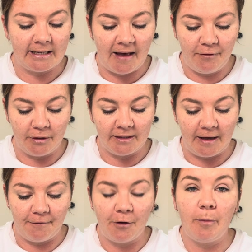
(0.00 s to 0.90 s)
evidence
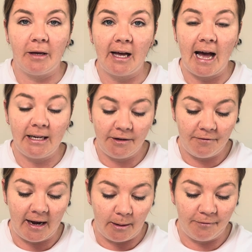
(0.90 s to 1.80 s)
that phobia can
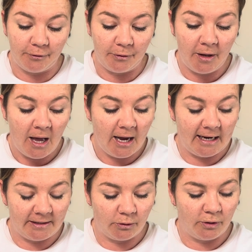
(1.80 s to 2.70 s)
develop through
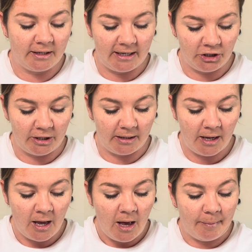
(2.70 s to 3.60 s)
classical conditioning,
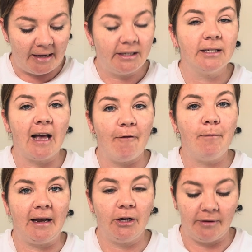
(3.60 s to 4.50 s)
but it does have
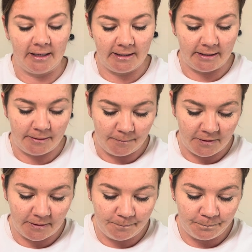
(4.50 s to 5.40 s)
many
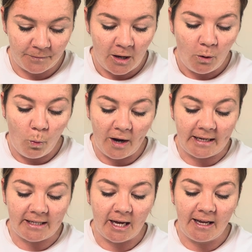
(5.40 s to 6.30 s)
criticisms. One
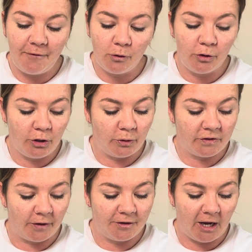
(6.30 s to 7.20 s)
is the unethical use
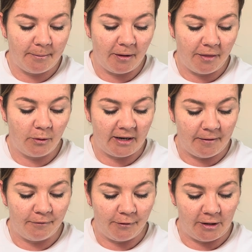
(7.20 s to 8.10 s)
of a 9-month-old
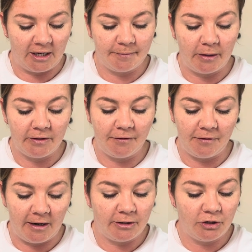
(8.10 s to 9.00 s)
infant exposed to
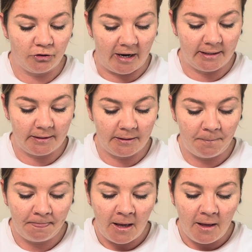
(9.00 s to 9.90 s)
fear and distress.
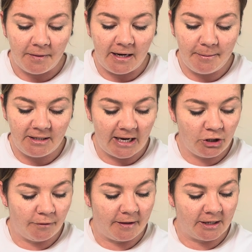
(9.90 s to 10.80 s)
The
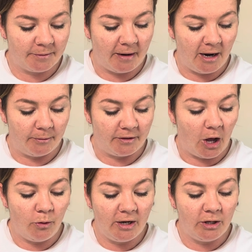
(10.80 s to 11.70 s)
limitation of the experiment
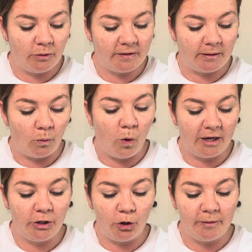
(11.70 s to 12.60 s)
only using
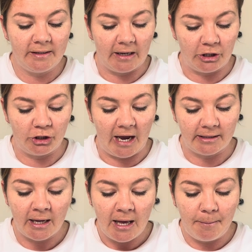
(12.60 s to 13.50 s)
one human subject,
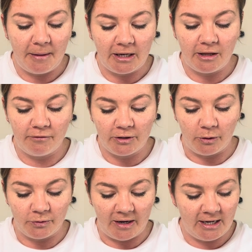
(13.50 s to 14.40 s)
meaning the
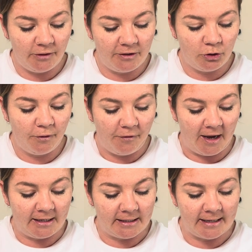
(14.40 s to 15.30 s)
results were individual
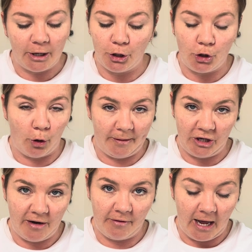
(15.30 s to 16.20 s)
findings and could not be
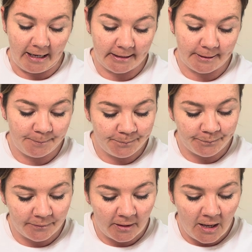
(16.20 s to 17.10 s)
generalised.
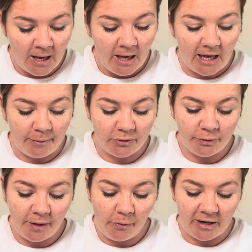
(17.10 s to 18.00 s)
It was
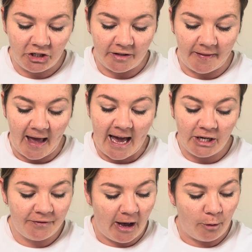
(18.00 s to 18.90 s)
also questioned that the
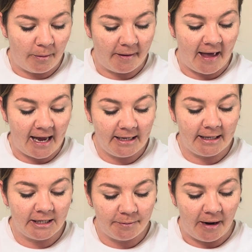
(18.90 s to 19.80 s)
age of Albert by the end of the
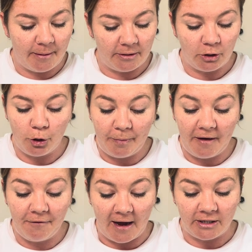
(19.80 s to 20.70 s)
experiment could be a
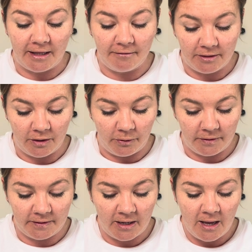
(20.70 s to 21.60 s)
factor in the
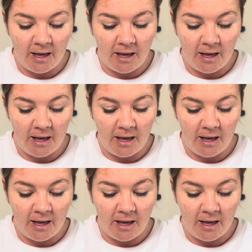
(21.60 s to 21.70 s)
results.